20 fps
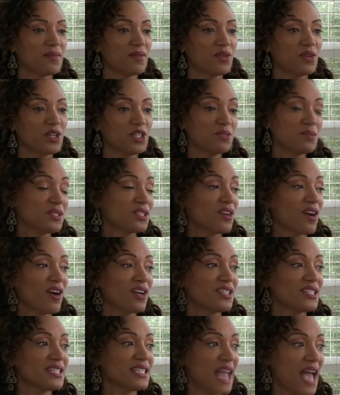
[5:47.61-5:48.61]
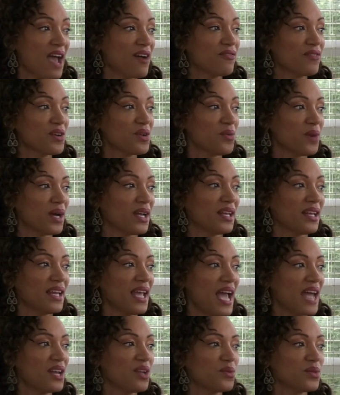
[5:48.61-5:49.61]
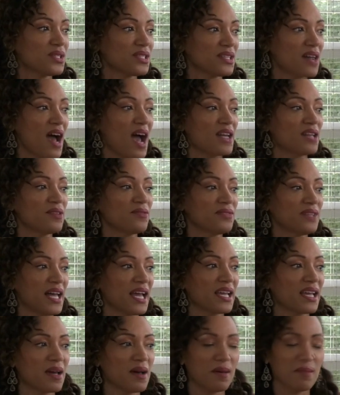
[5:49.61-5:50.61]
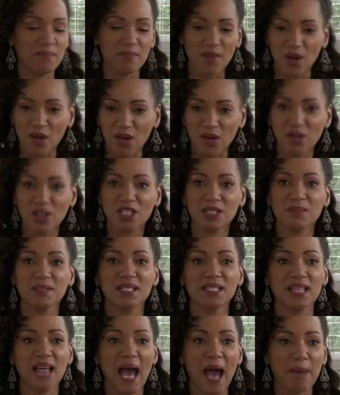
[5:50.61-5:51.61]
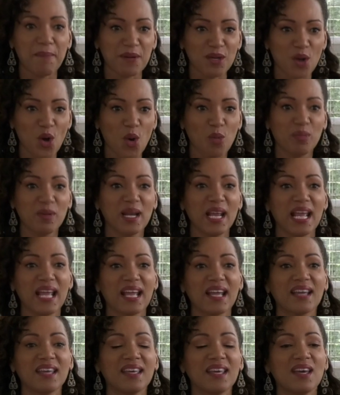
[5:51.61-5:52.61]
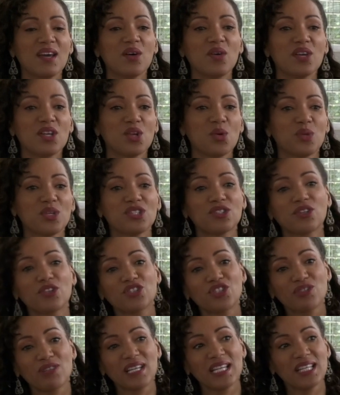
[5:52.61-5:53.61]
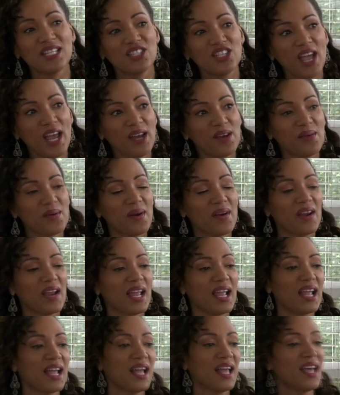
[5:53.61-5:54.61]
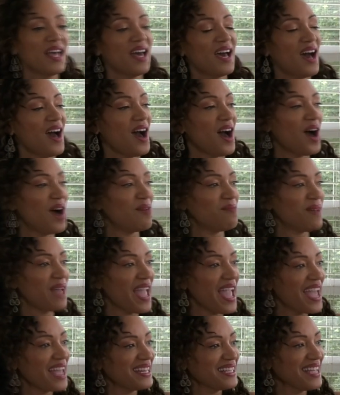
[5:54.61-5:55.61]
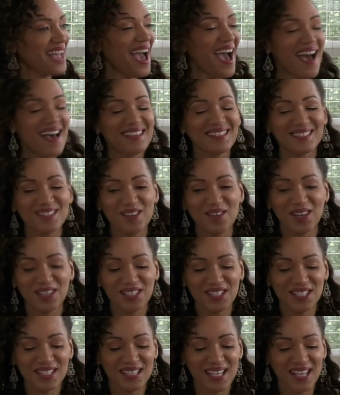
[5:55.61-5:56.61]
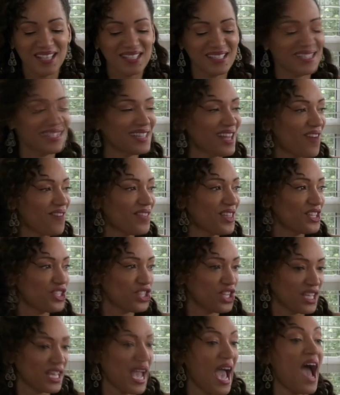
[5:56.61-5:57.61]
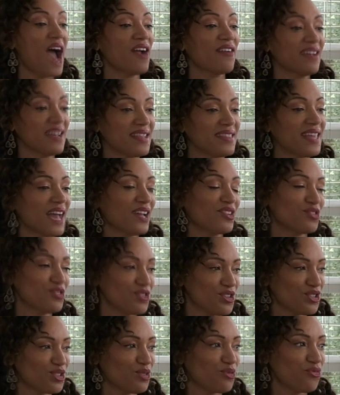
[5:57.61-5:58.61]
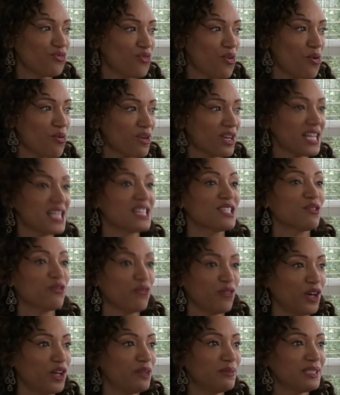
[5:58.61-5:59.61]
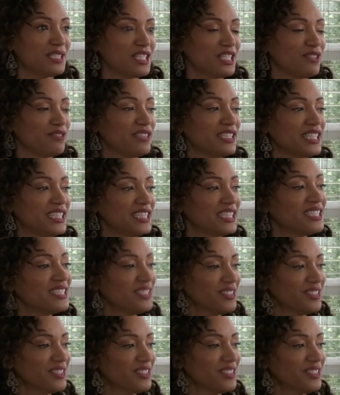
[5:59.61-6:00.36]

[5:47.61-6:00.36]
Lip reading: Christmas cards to everyone. And it was kind of like a Merry Christmas, a happy opening. You know, we start shooting in January. And yeah, so I just love that she carried that tradition forward into film and TV.